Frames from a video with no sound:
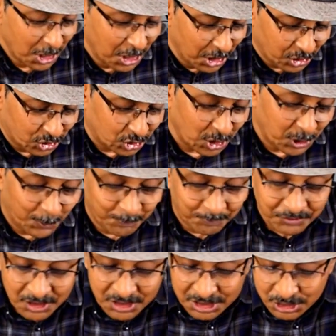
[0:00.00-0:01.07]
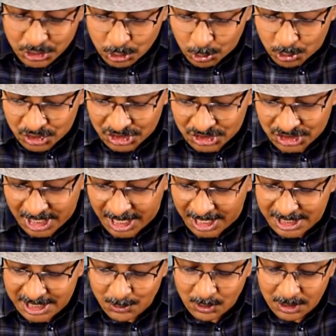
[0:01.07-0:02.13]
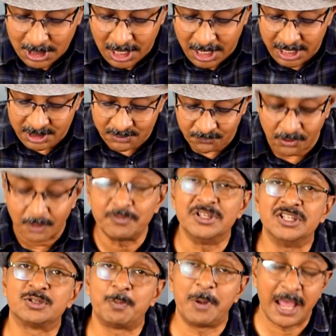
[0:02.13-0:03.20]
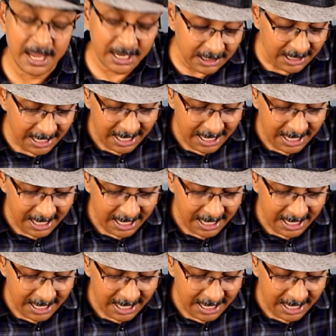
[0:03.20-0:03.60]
So she chooses any card from this pile.